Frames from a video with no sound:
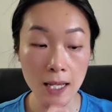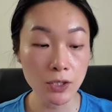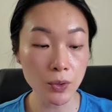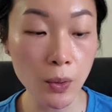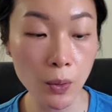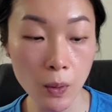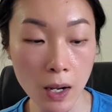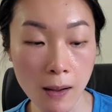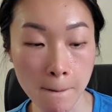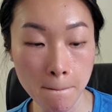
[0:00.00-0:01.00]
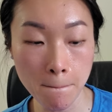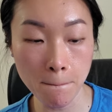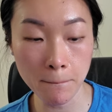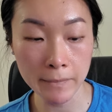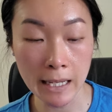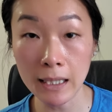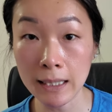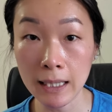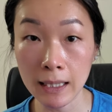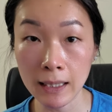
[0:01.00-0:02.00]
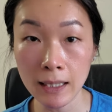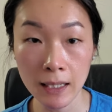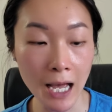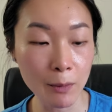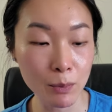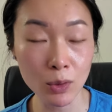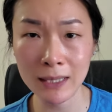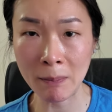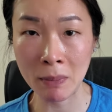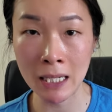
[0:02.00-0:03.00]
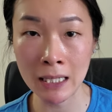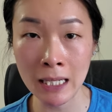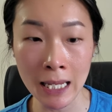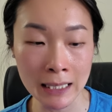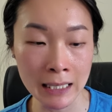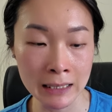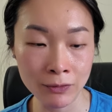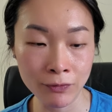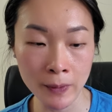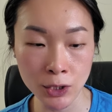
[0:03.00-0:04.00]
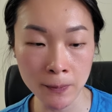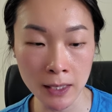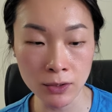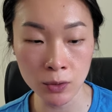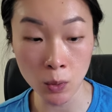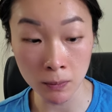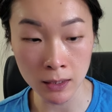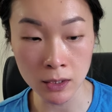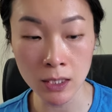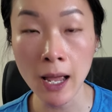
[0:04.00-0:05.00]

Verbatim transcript: So um, luckily, I'm not that picky and I love Vegemite so much.